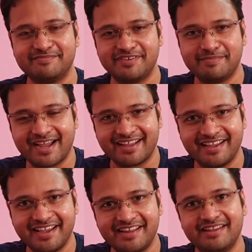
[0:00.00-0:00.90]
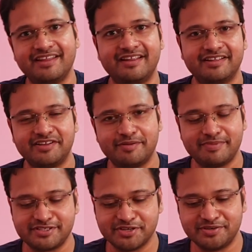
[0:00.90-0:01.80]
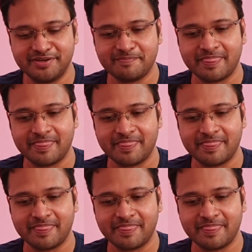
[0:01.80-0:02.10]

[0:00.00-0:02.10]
We're back again in another episode